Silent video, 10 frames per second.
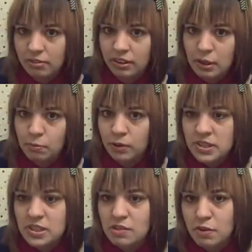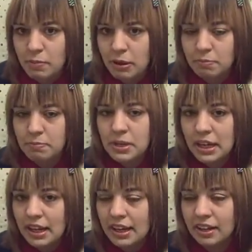not really more stuff about
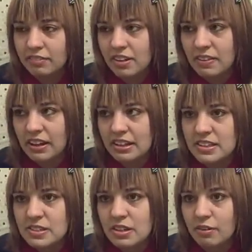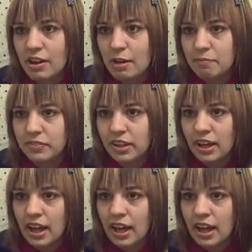me and everything and so um,